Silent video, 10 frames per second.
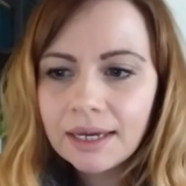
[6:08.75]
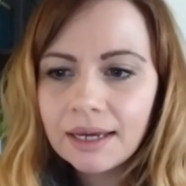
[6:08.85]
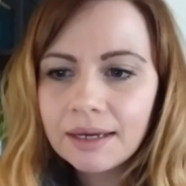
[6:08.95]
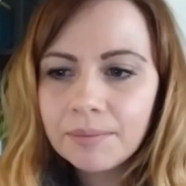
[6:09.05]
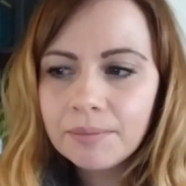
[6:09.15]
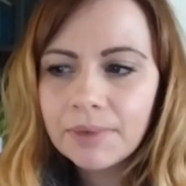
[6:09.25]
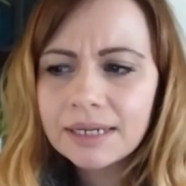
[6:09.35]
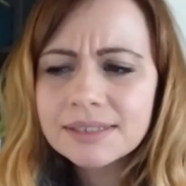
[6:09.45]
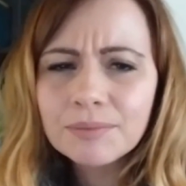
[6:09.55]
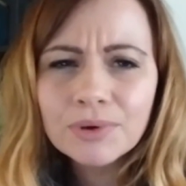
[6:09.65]
And
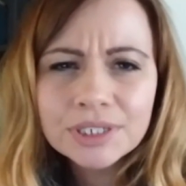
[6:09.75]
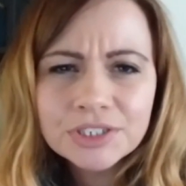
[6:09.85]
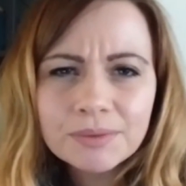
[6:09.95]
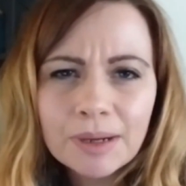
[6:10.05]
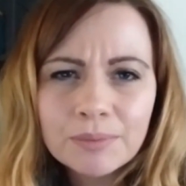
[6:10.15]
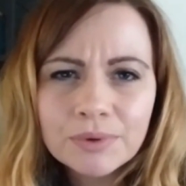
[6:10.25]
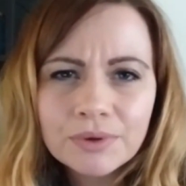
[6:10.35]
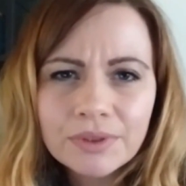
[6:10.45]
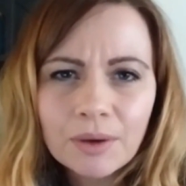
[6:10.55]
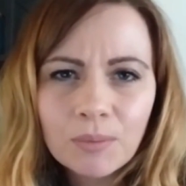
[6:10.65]
it's important to
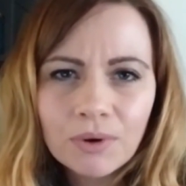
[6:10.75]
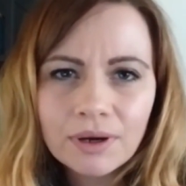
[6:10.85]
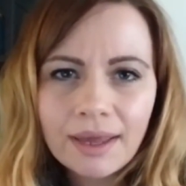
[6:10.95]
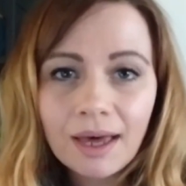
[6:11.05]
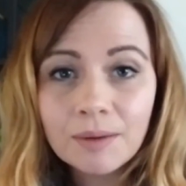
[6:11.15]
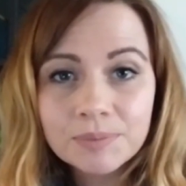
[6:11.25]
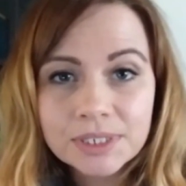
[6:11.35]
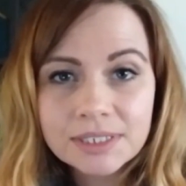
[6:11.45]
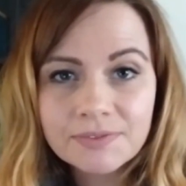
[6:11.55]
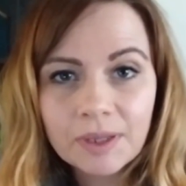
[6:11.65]
remember that what helped
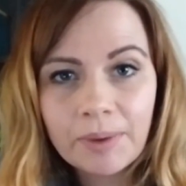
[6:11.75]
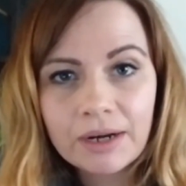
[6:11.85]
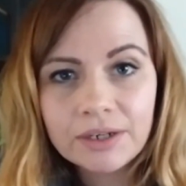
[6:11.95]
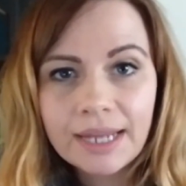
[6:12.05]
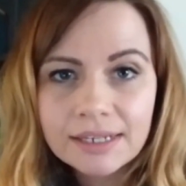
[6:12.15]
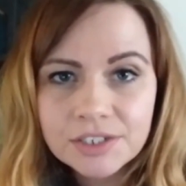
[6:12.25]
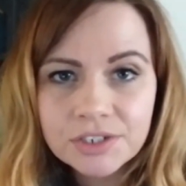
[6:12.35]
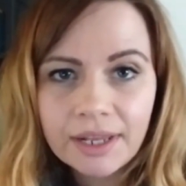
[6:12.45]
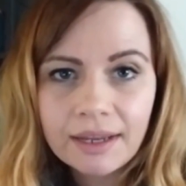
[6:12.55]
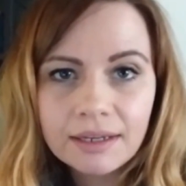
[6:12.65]
us feel better
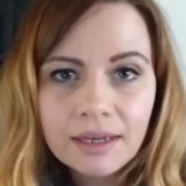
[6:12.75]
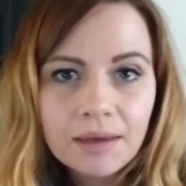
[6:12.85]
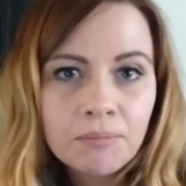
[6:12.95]
yesterday